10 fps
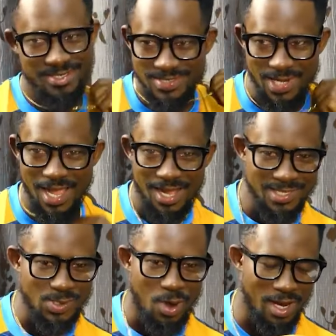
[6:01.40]
striker
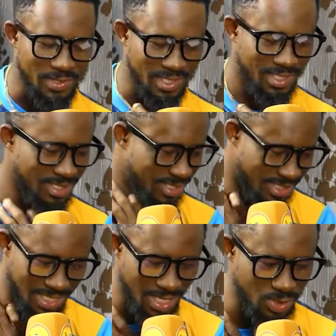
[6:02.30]
scored hat trick.
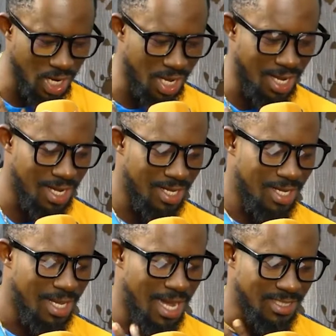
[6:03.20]
Senior striker.
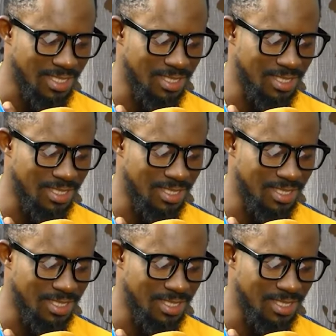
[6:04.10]
I and think